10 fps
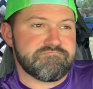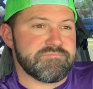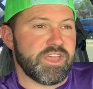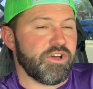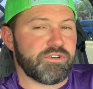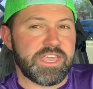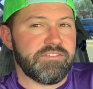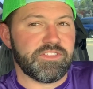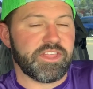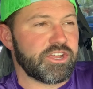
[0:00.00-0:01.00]
You know,
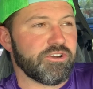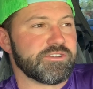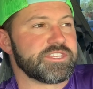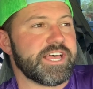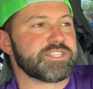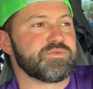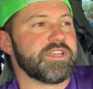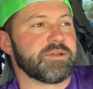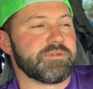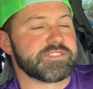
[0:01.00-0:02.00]
even Kurt's last
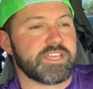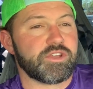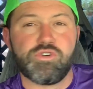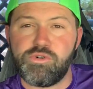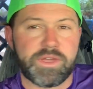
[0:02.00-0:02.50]
week, I'm just like, cool.